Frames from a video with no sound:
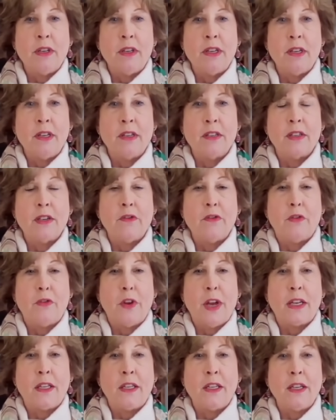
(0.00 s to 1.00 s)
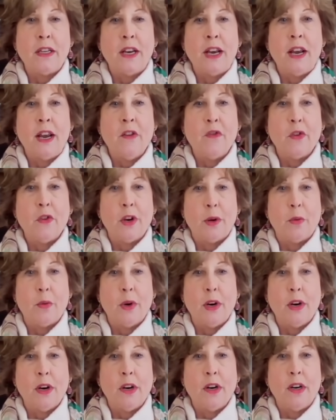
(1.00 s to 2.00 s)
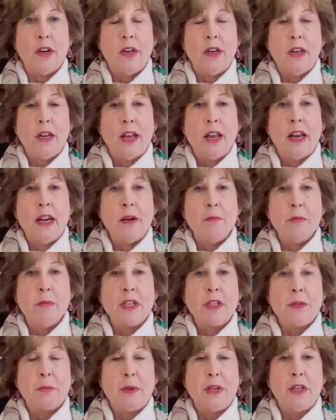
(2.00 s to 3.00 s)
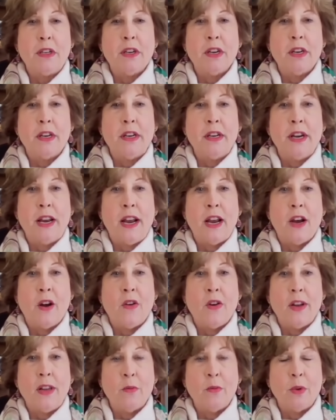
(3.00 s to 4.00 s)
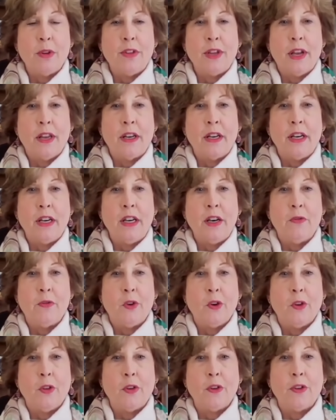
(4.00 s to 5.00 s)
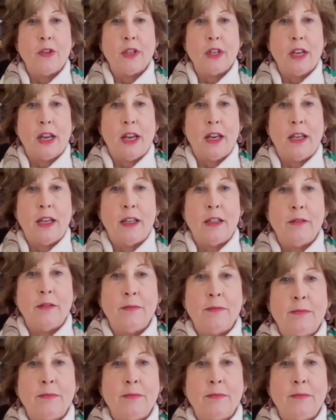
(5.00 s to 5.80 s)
It is infected everywhere, and it must be done now and without any further delay.